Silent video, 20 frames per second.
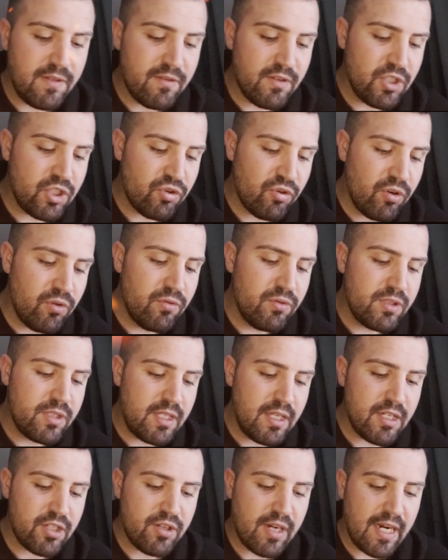controls
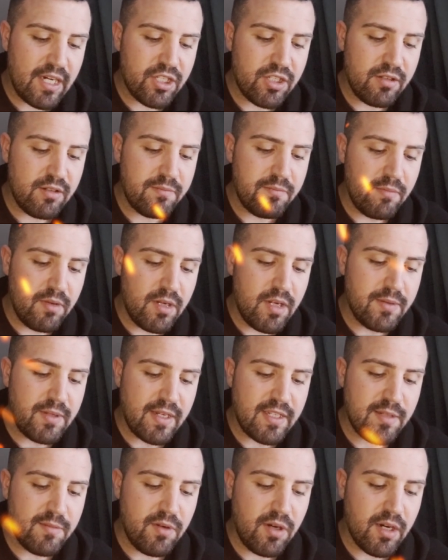the extraction
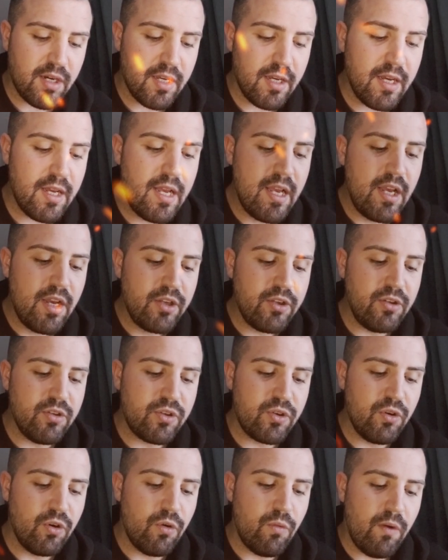objective marker, you
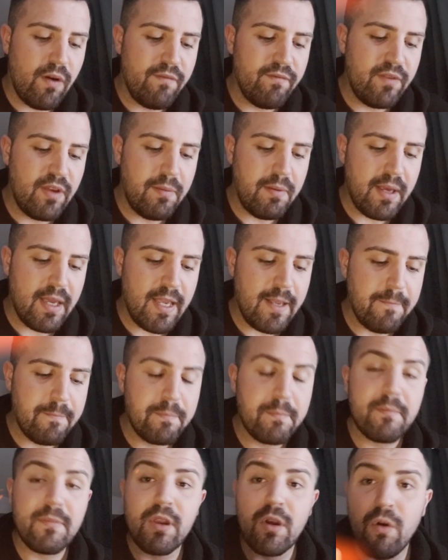score 1 VP,
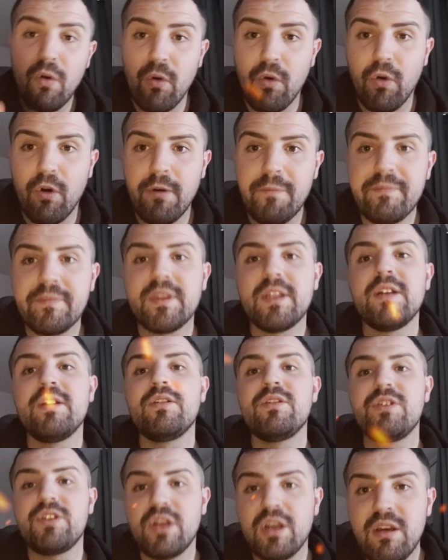or
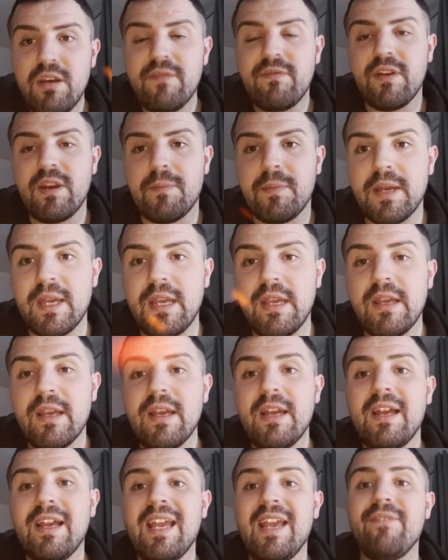2 VP
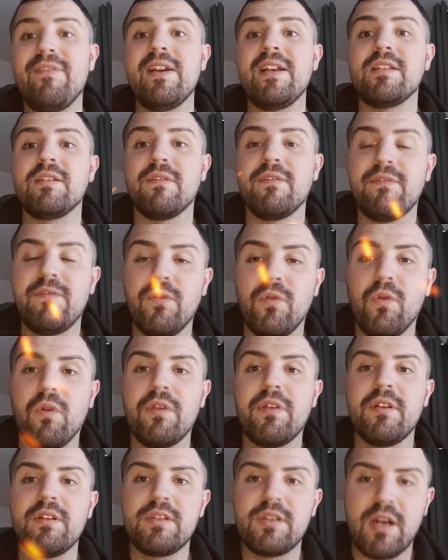if it is the
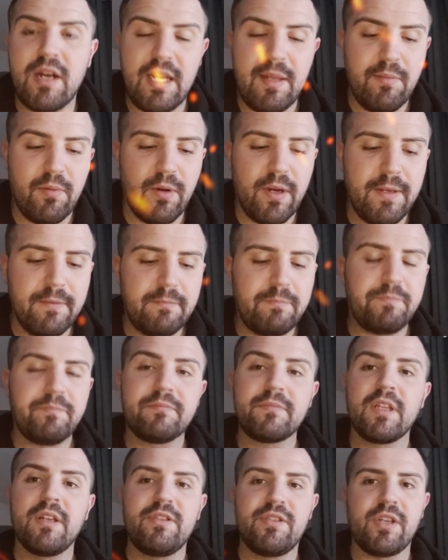4th turning point.
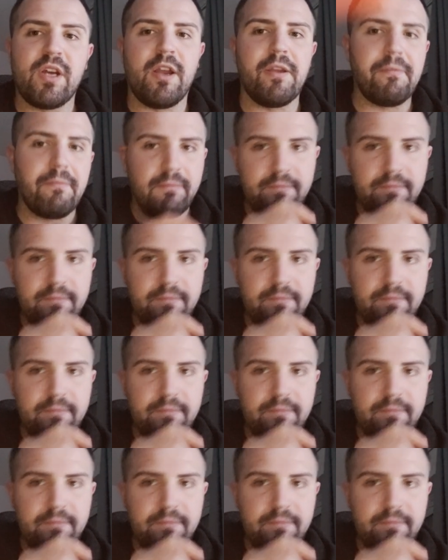So